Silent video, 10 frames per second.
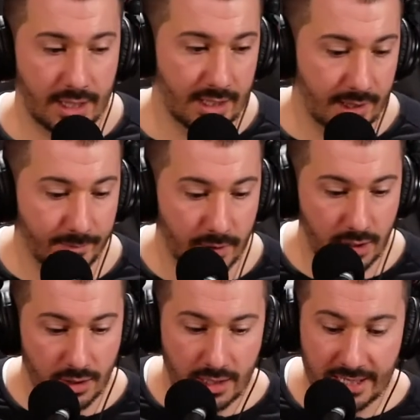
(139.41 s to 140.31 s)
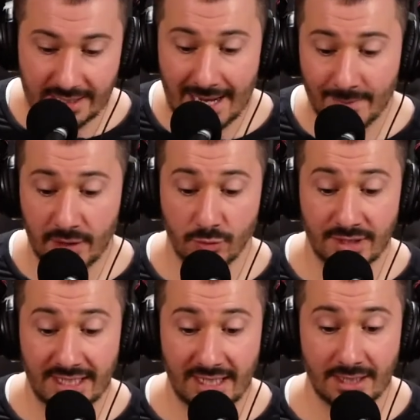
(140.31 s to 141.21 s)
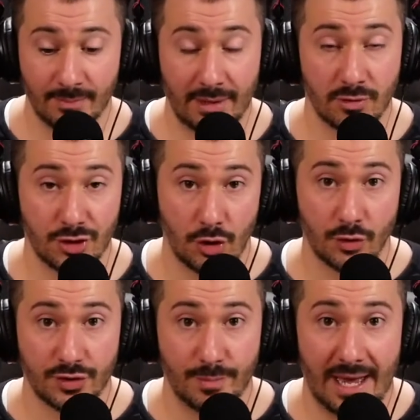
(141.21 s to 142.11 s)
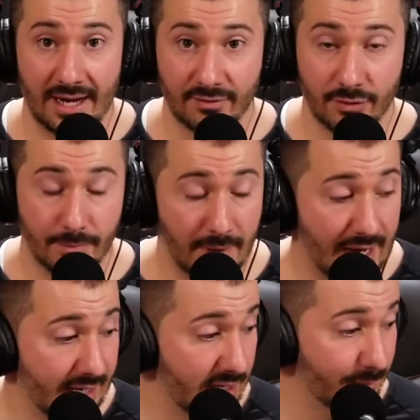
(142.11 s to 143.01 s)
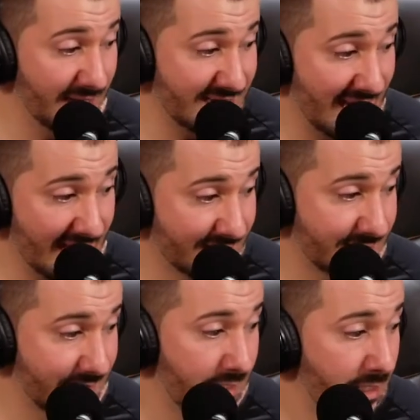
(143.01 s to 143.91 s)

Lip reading: and got my results back from my test,